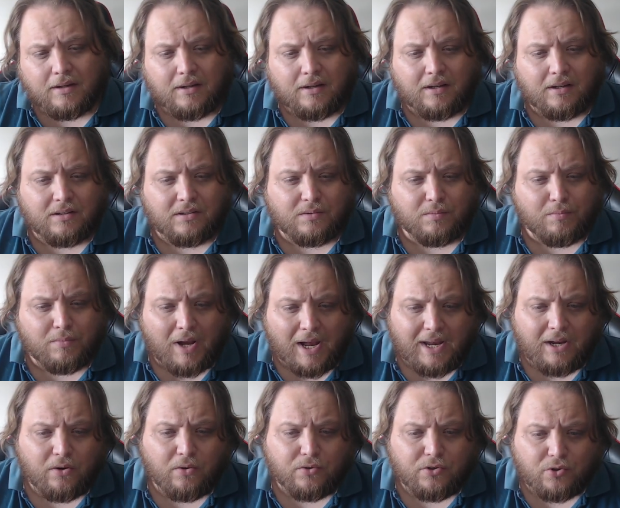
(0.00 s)
is
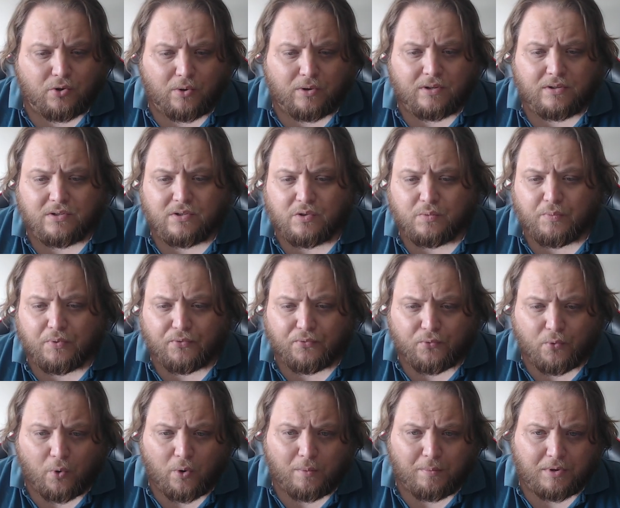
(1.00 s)
Michael Jordan's
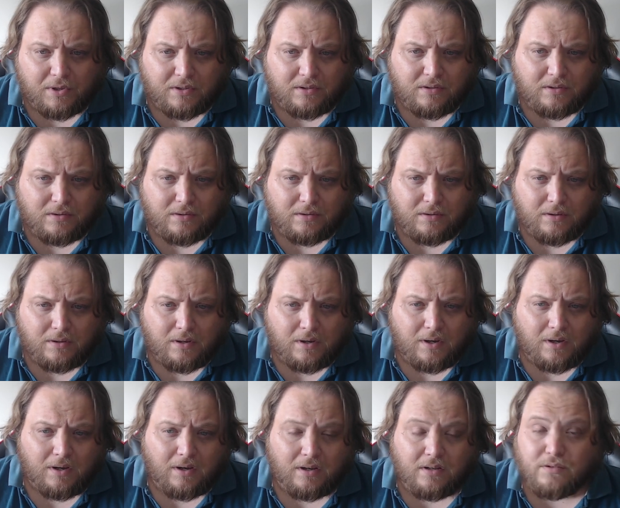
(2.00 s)
performance
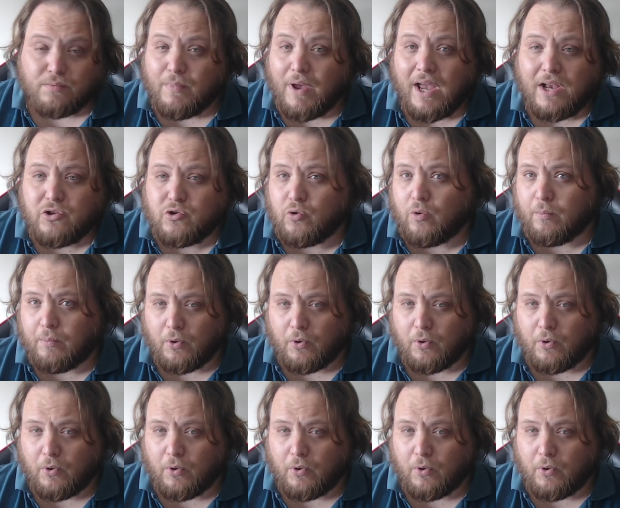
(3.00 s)
is measurable.